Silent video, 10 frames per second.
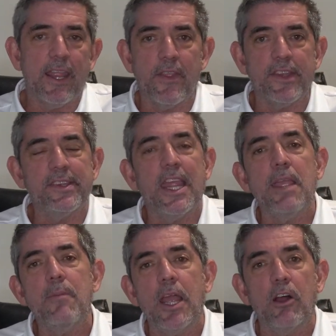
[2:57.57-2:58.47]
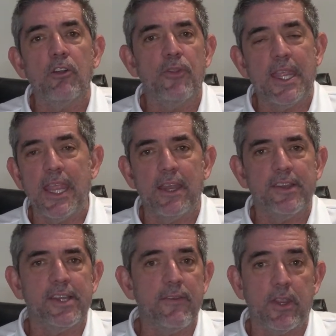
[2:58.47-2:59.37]
in the same healthy
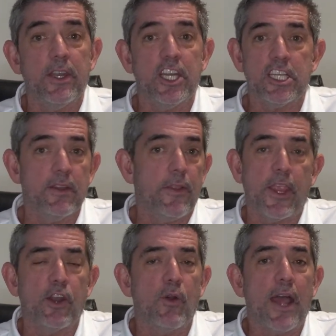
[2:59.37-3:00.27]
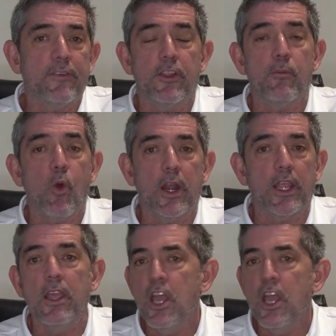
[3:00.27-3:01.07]
and safe condition that they arrived in the morning.